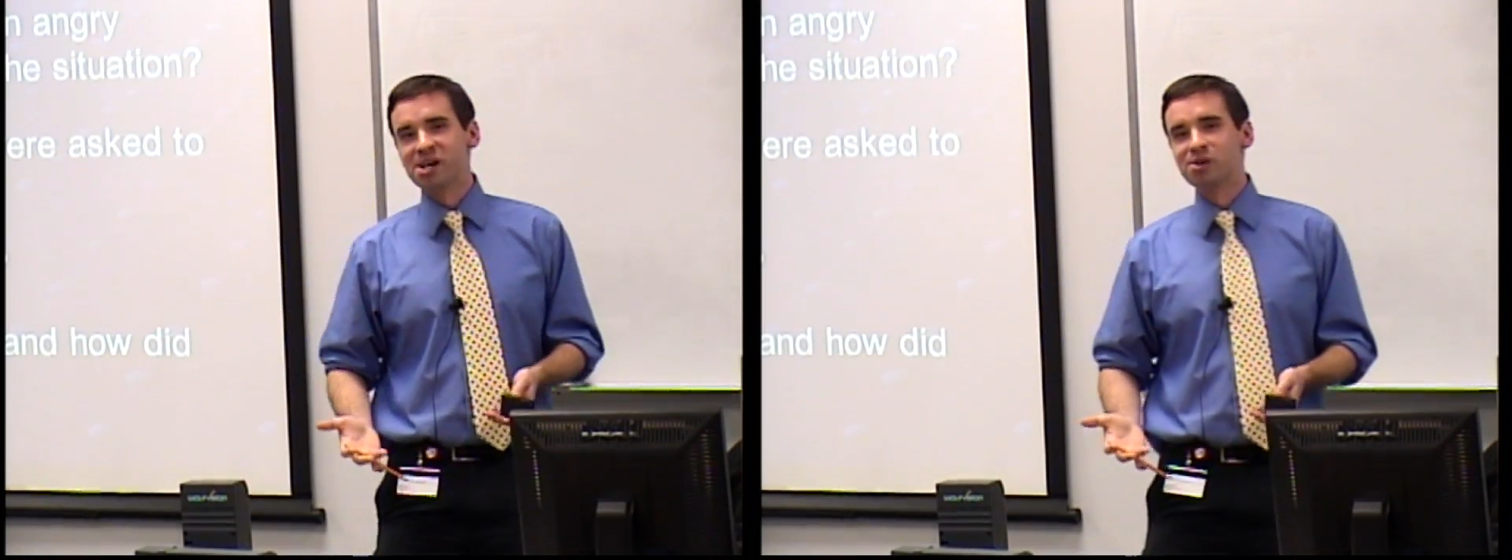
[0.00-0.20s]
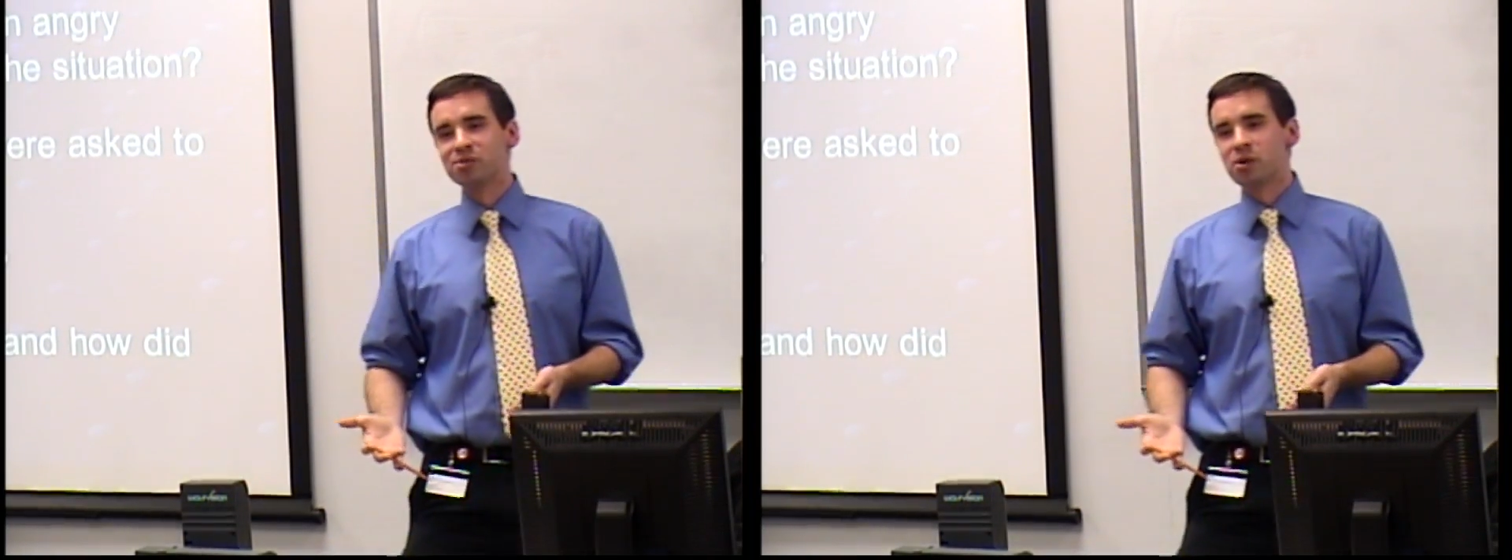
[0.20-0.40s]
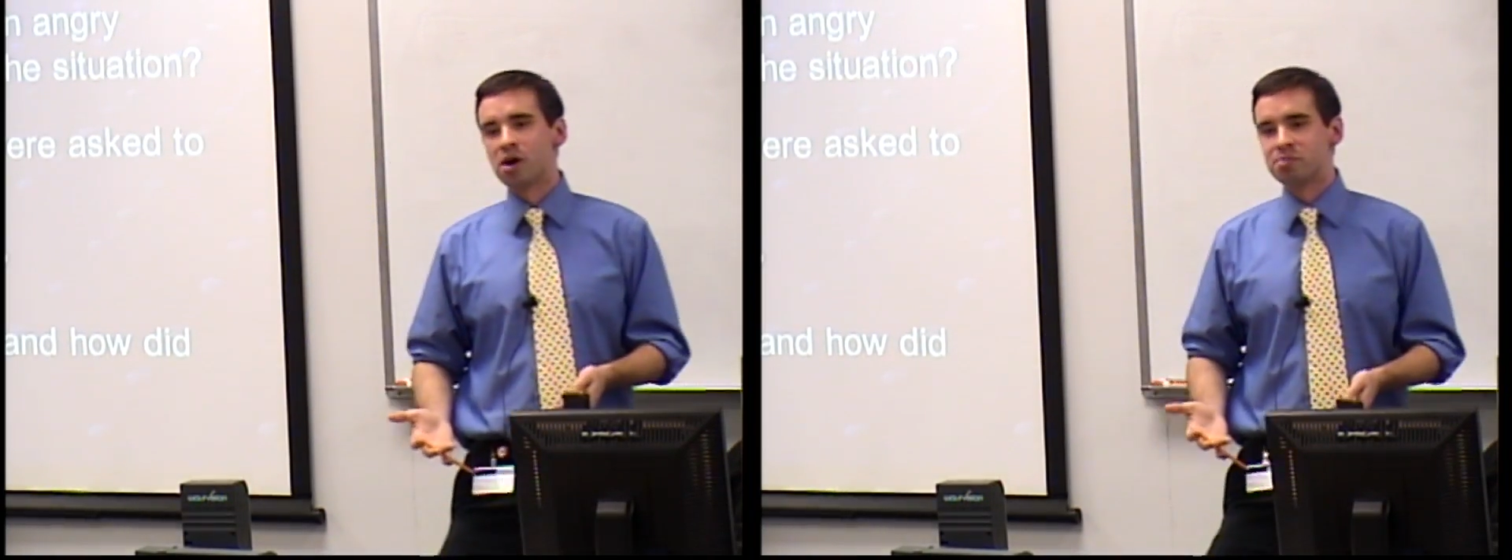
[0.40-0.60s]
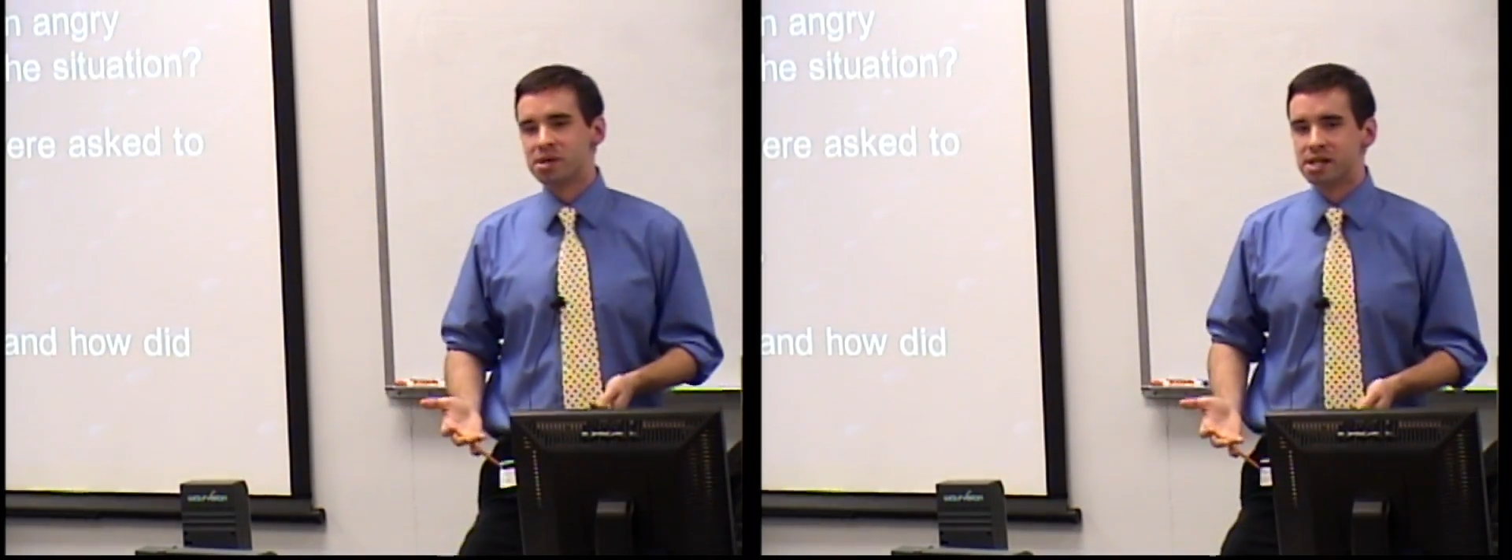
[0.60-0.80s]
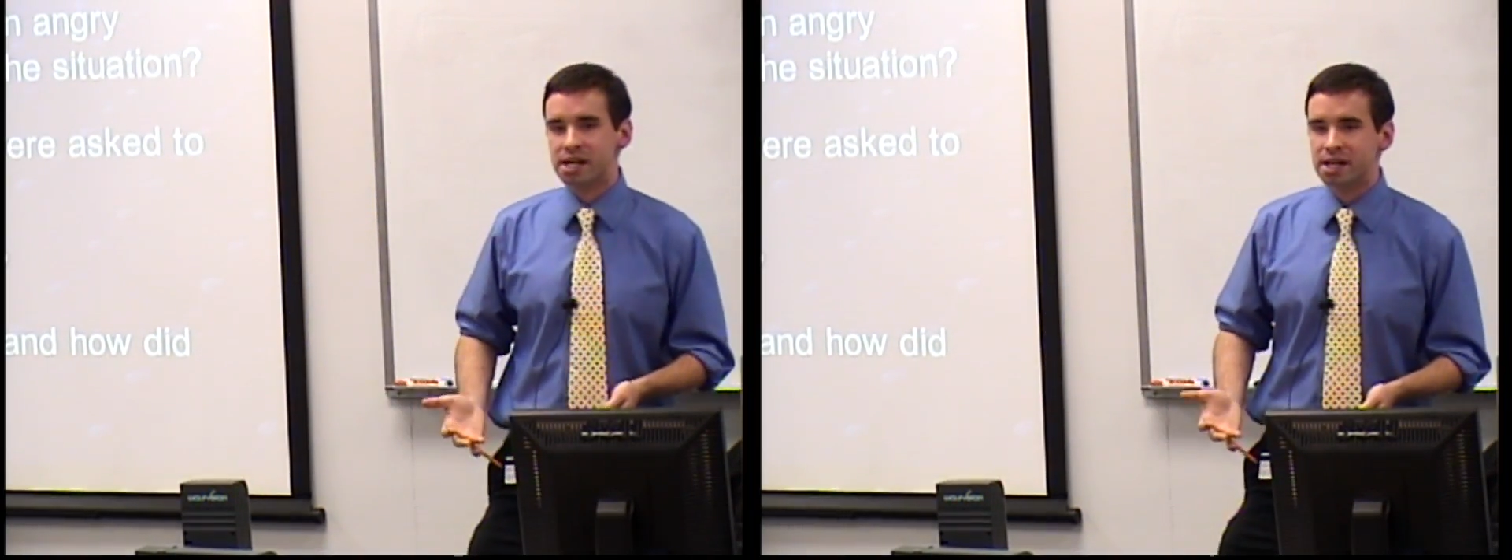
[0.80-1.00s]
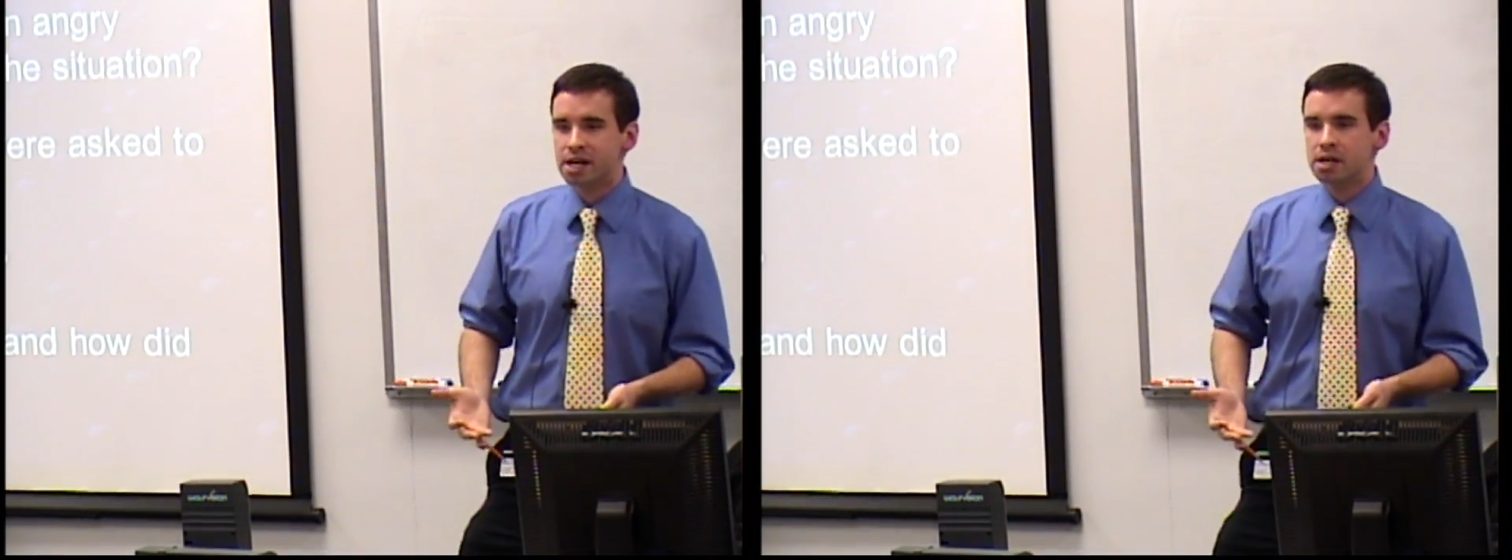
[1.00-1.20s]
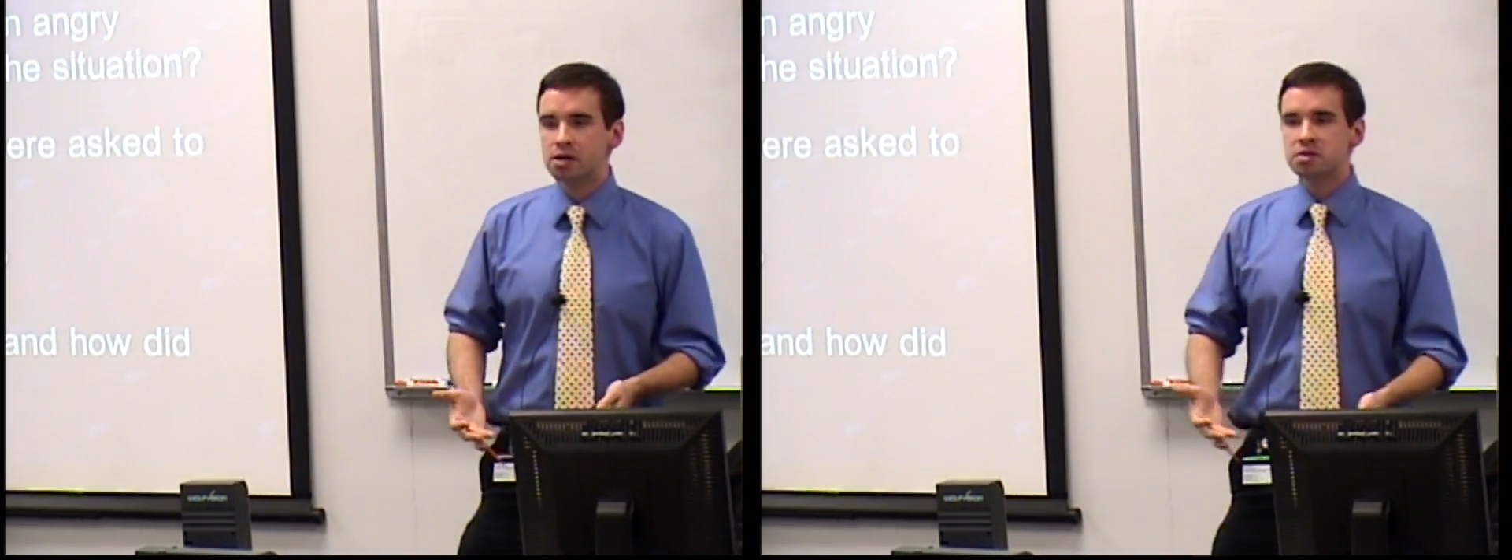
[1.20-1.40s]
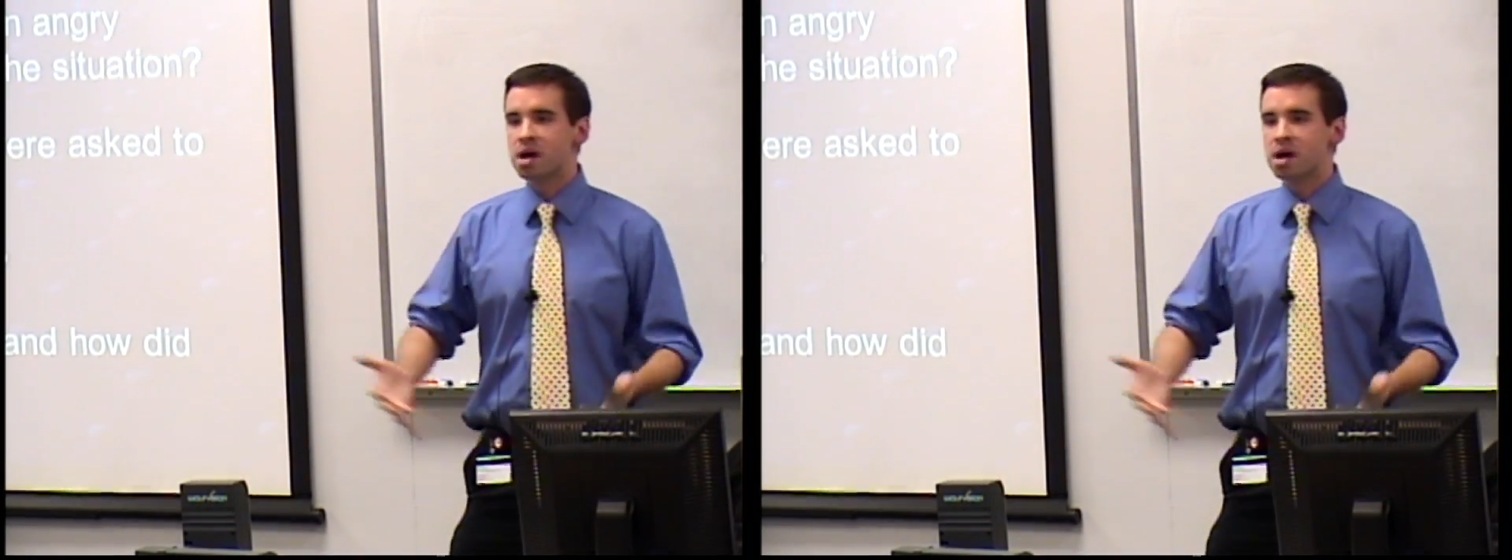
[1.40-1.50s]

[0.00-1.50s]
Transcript: interview I've been in.